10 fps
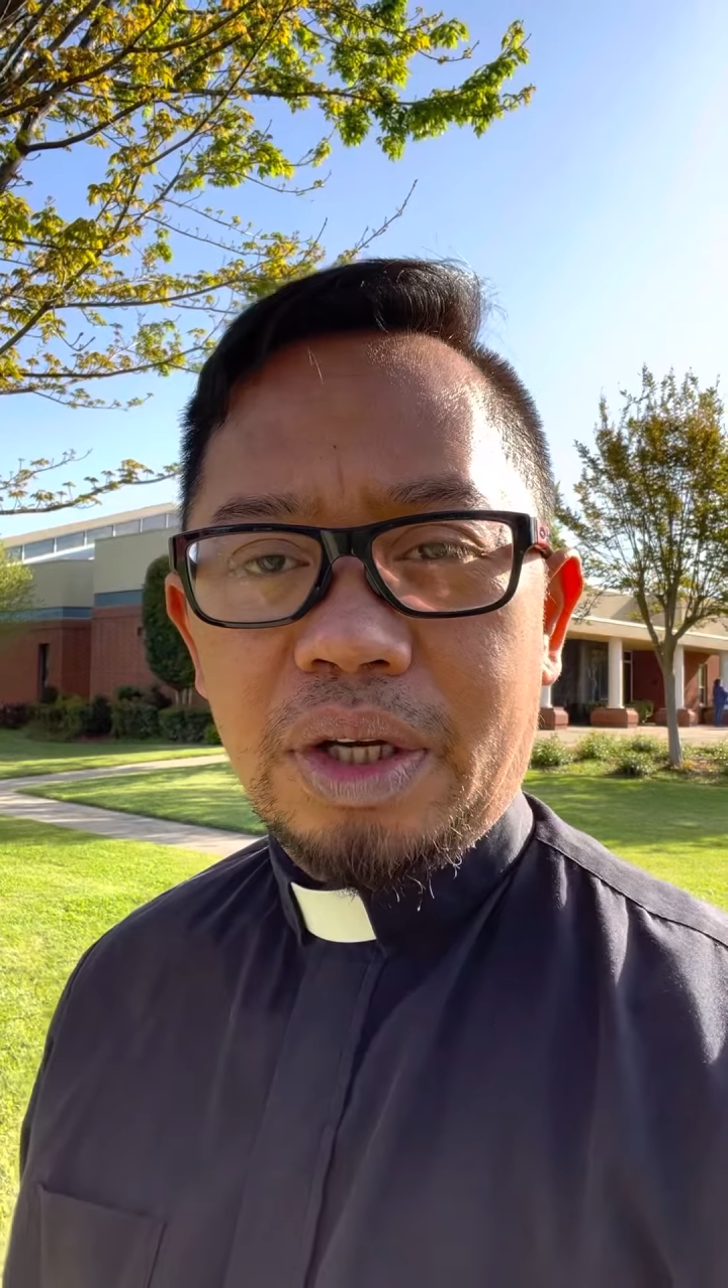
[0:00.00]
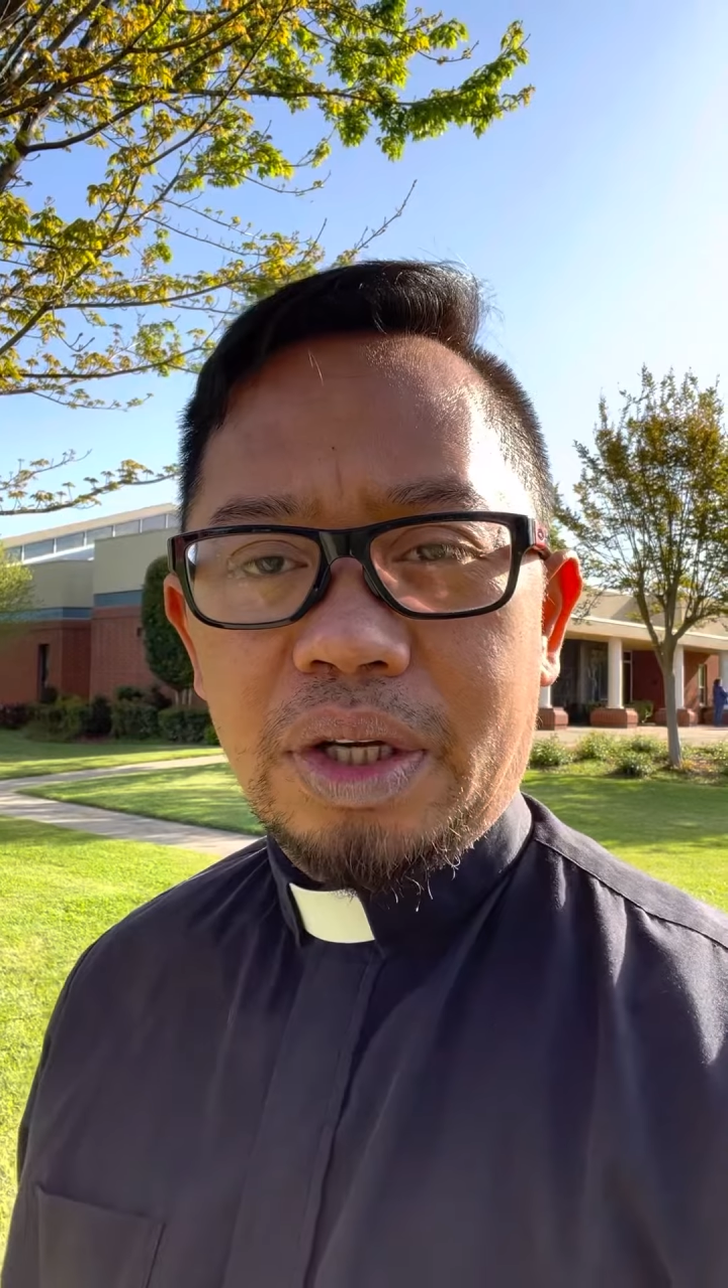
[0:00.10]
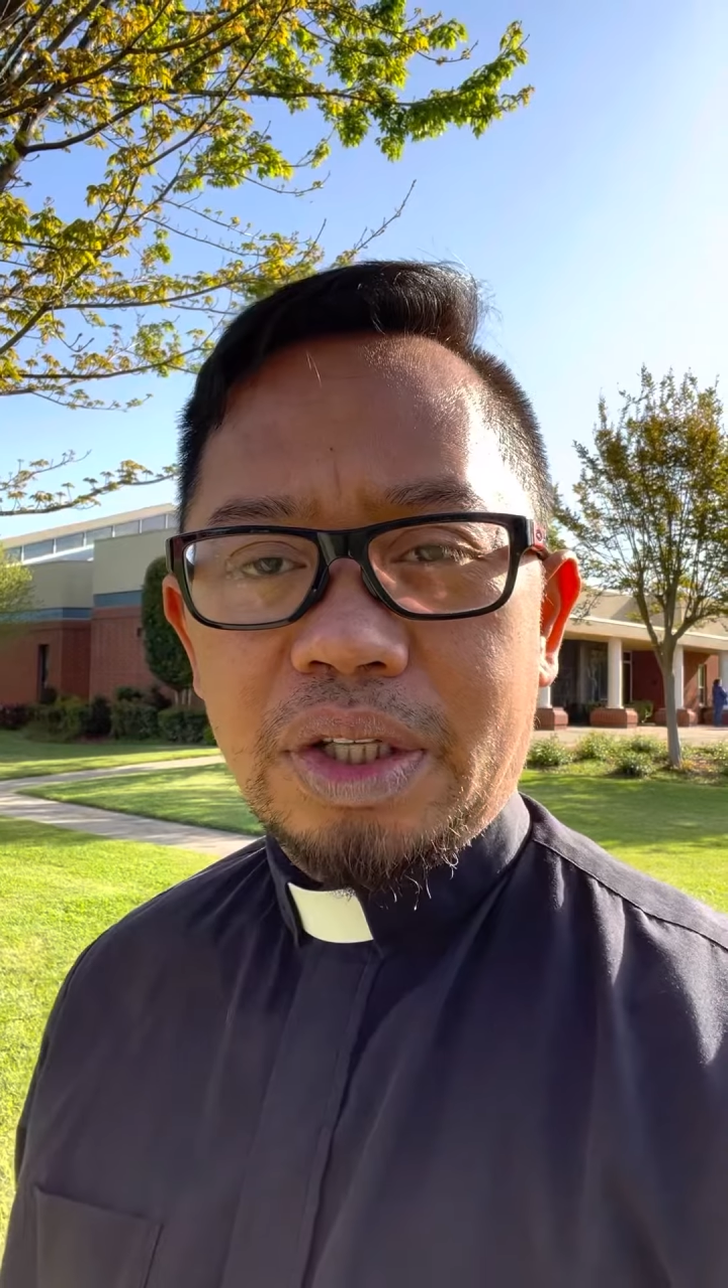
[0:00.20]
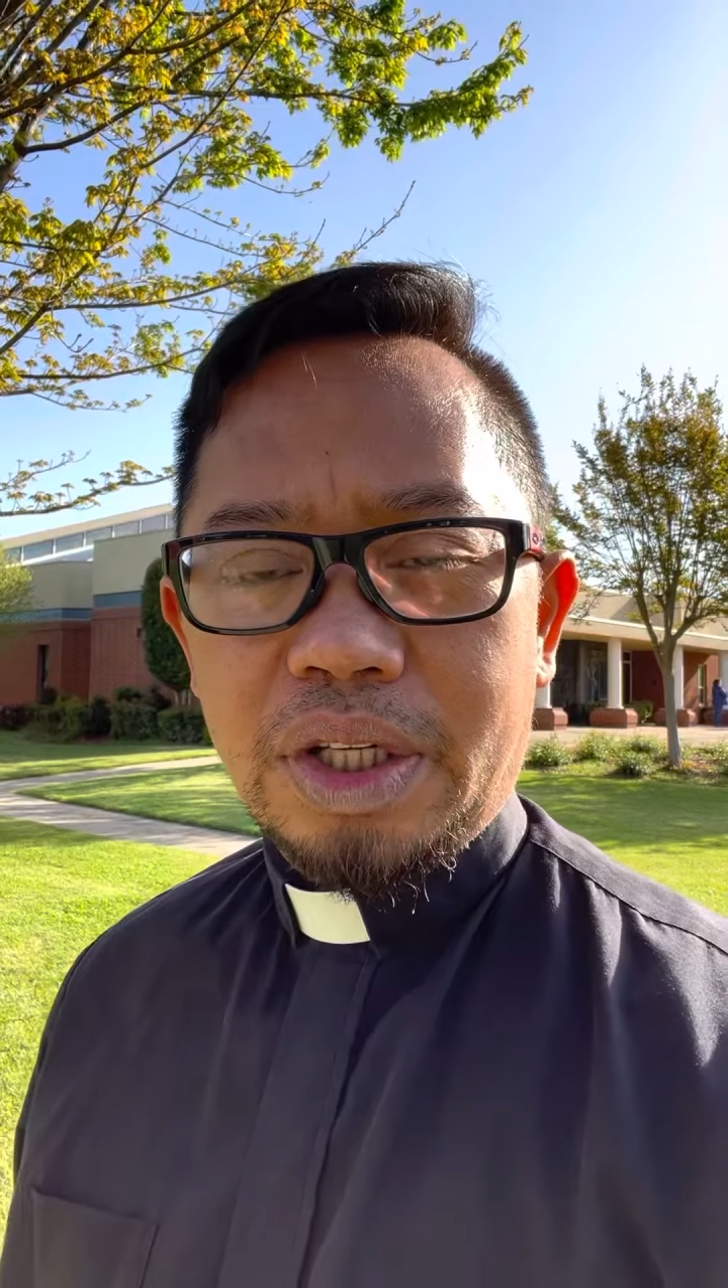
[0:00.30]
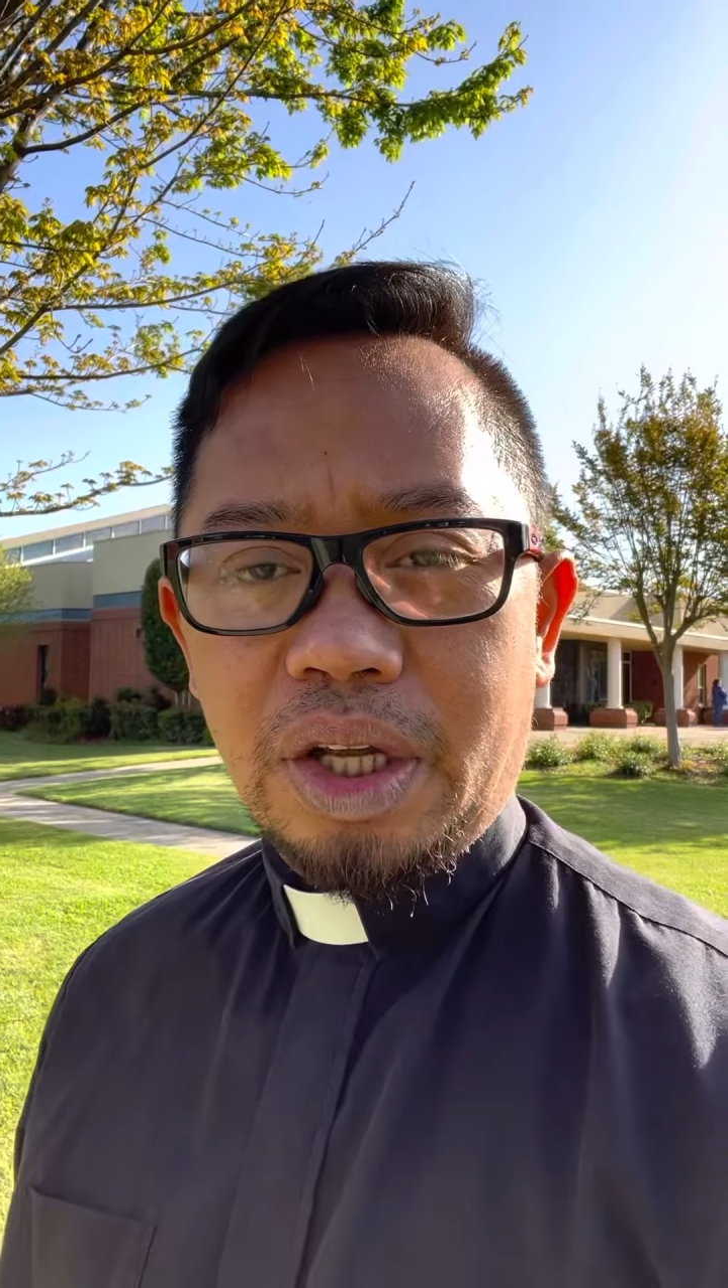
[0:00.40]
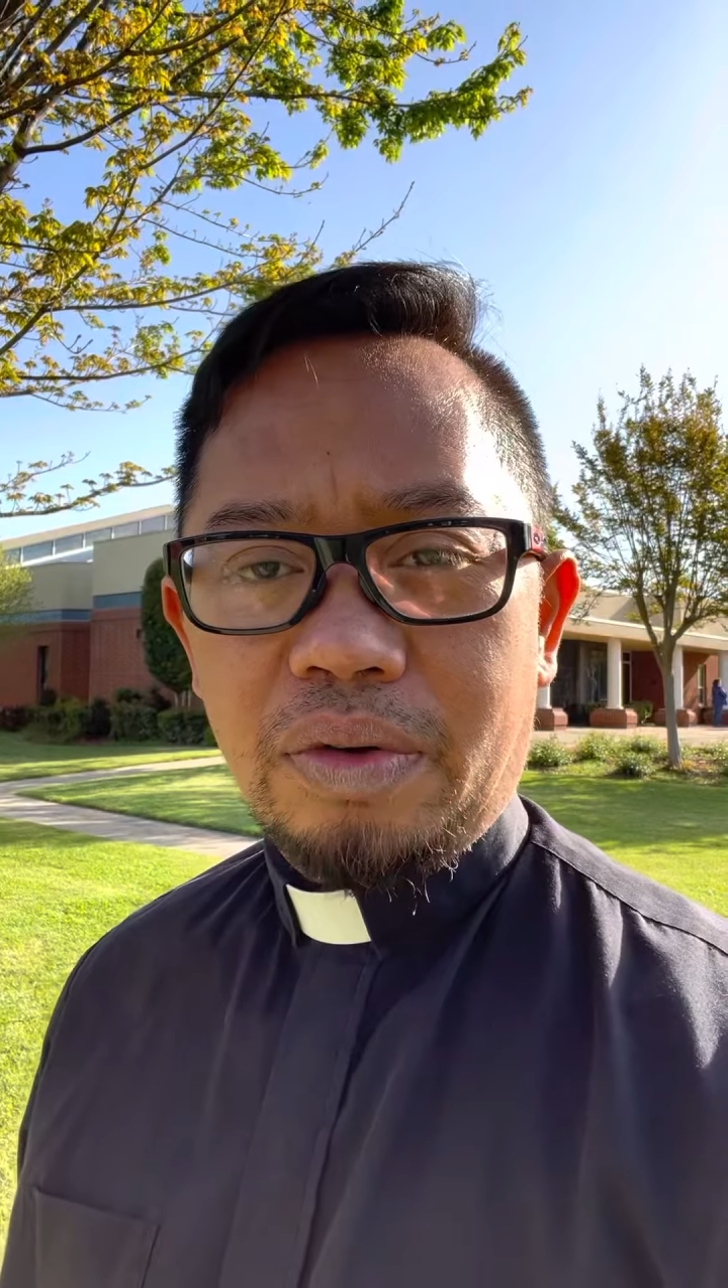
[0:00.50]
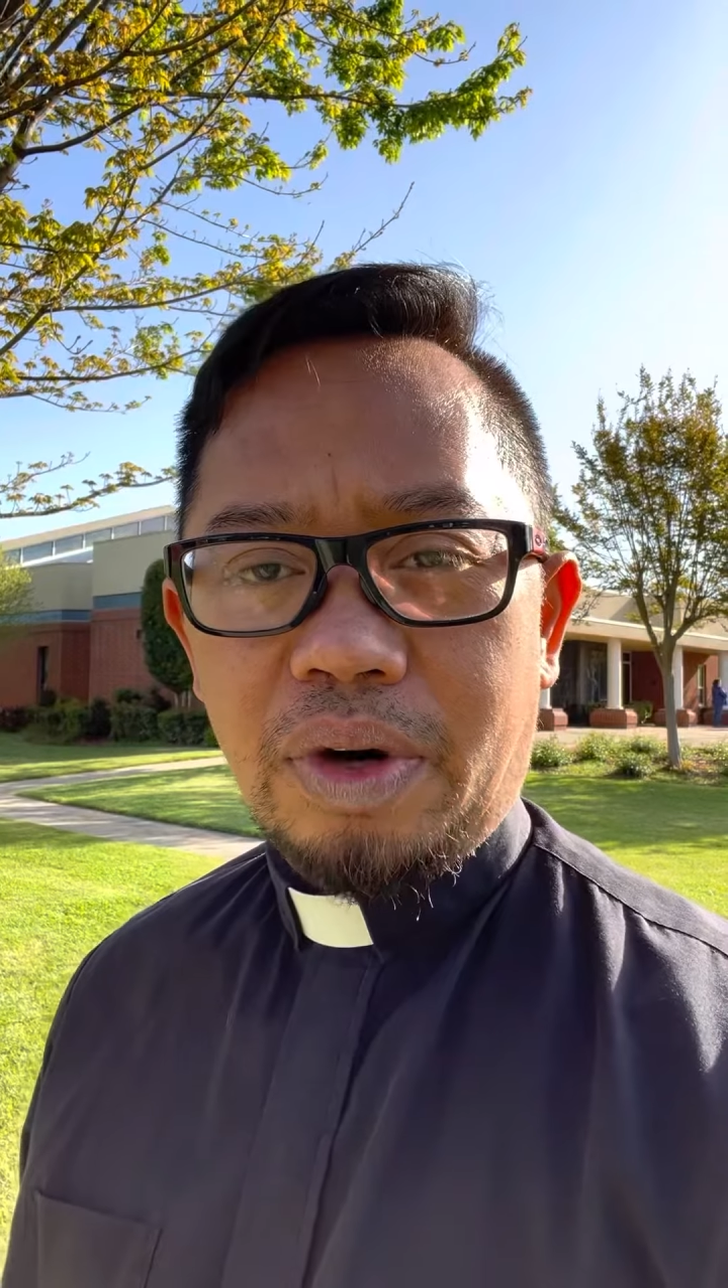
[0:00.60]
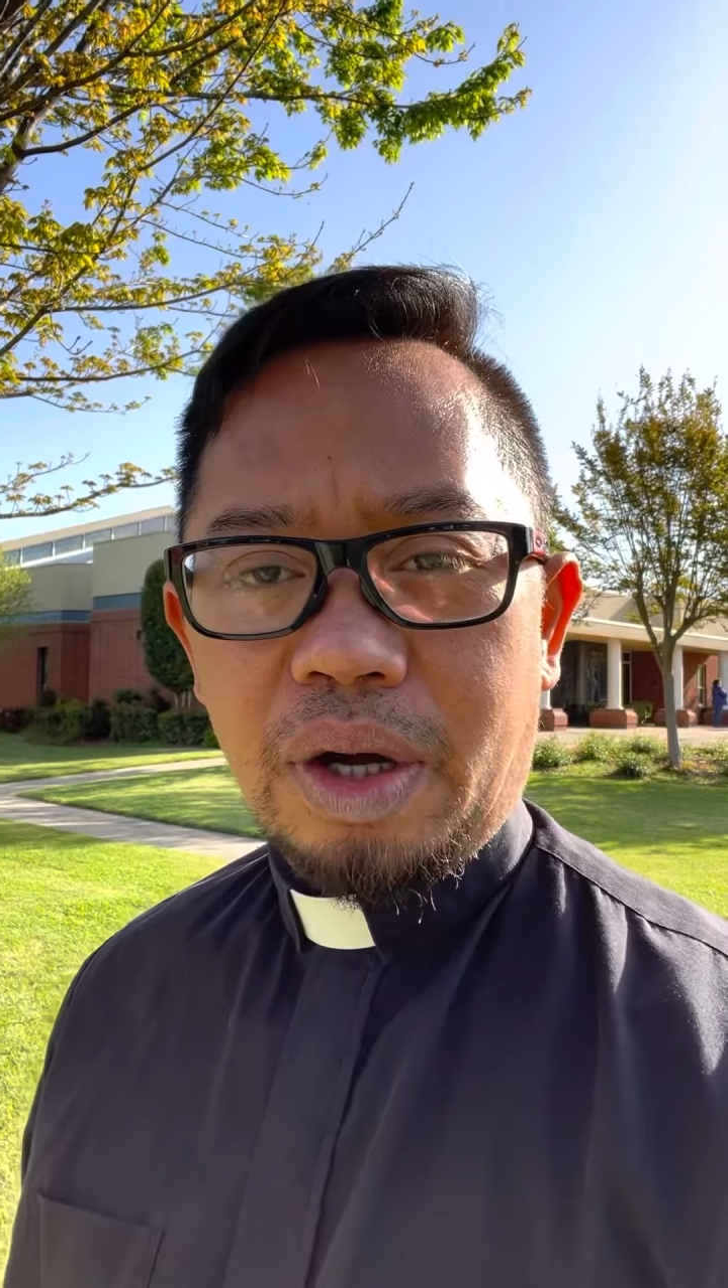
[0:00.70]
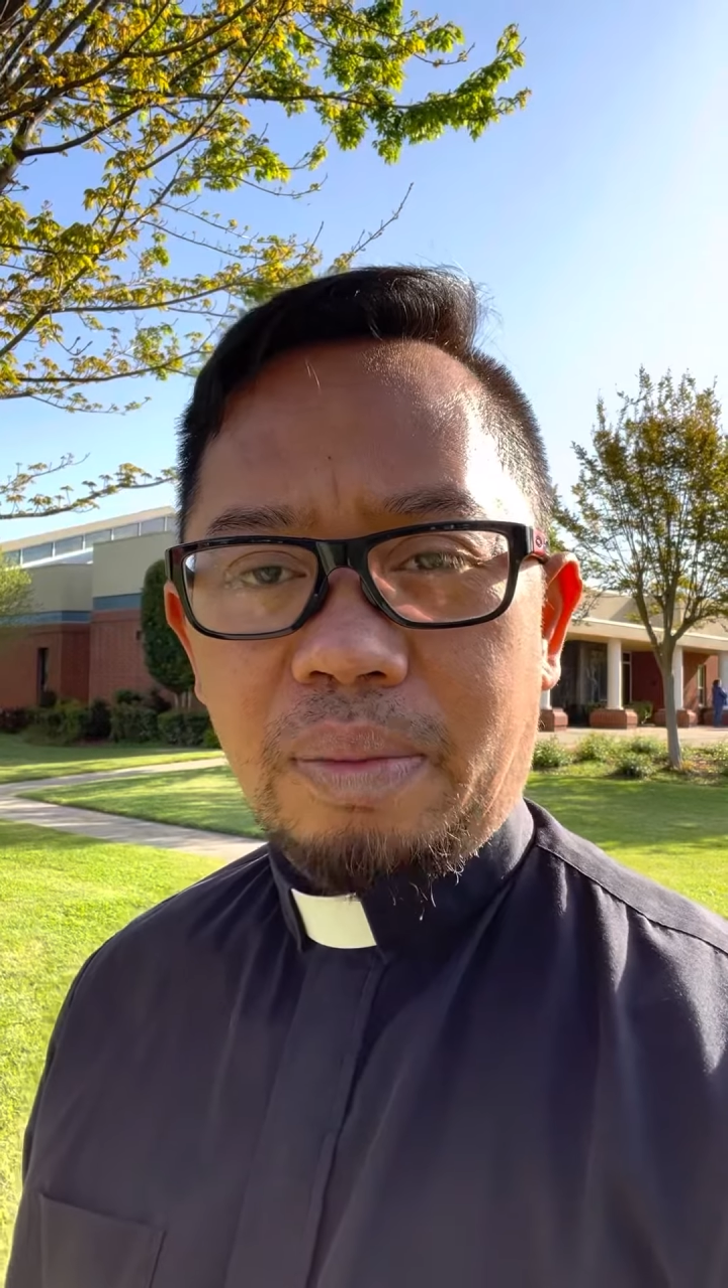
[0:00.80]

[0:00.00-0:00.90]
Shadrach,